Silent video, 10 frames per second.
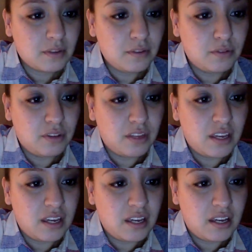For
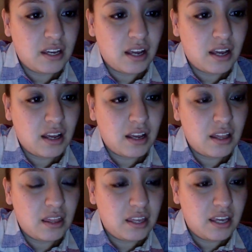the
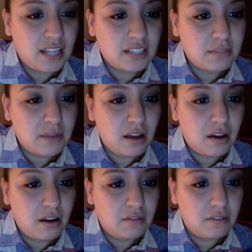estimate
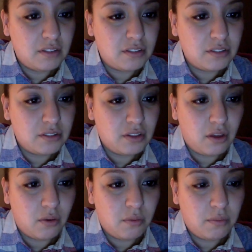of the
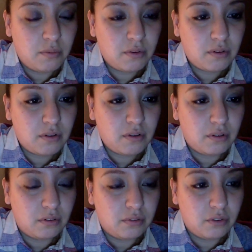slope.
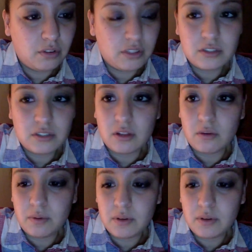For the slope.